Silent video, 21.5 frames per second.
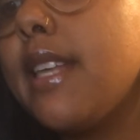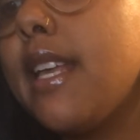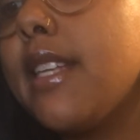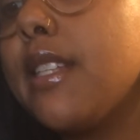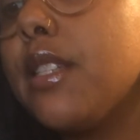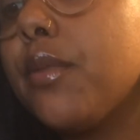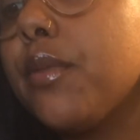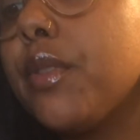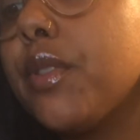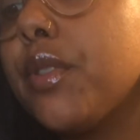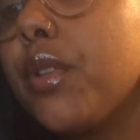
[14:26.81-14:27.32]
As
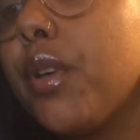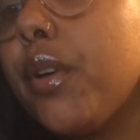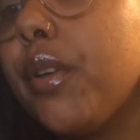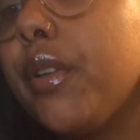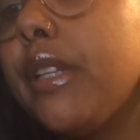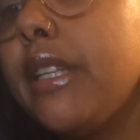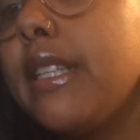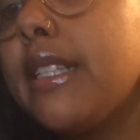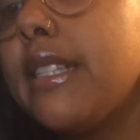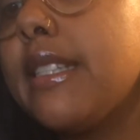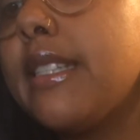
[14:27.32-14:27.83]
a
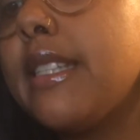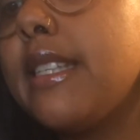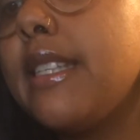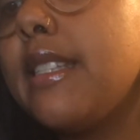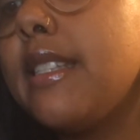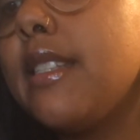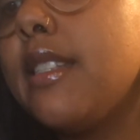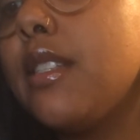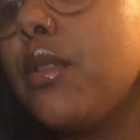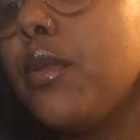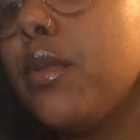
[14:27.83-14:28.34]
result, it is
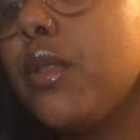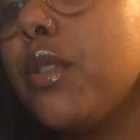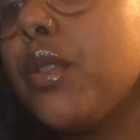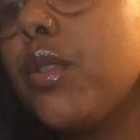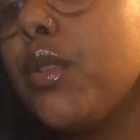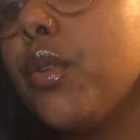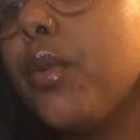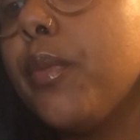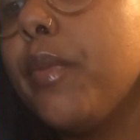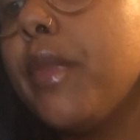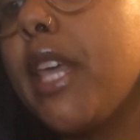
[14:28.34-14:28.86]
easy to
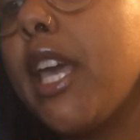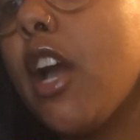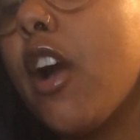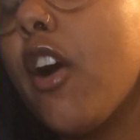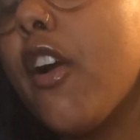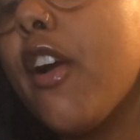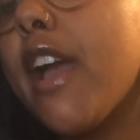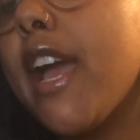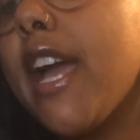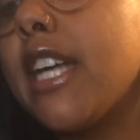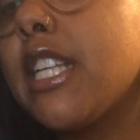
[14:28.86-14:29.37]
assume they
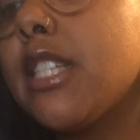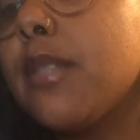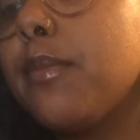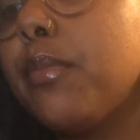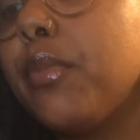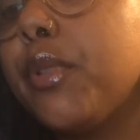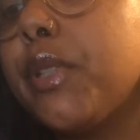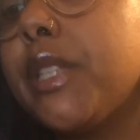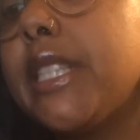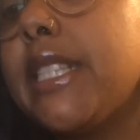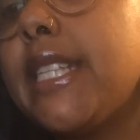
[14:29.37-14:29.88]
are
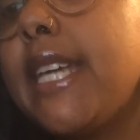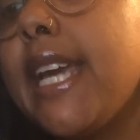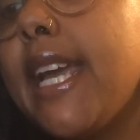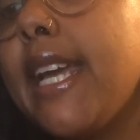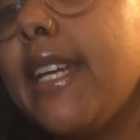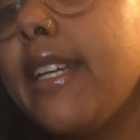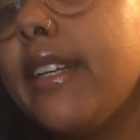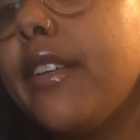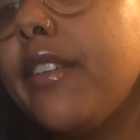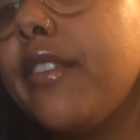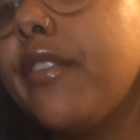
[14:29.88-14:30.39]

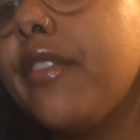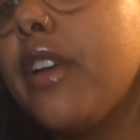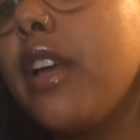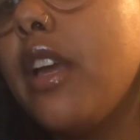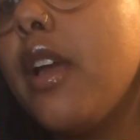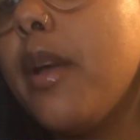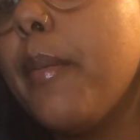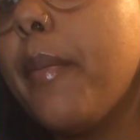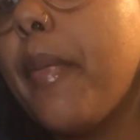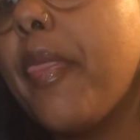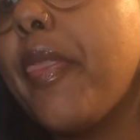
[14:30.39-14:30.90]
exploitative,
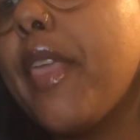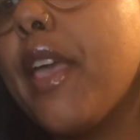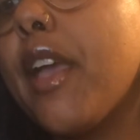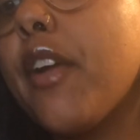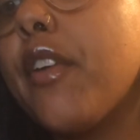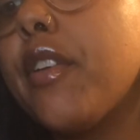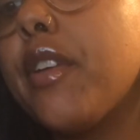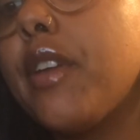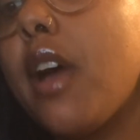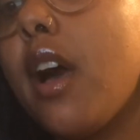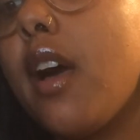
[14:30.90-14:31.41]
but they
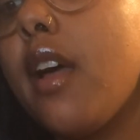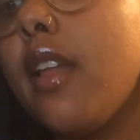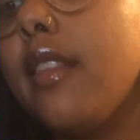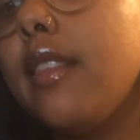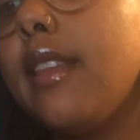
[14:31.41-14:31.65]
are not.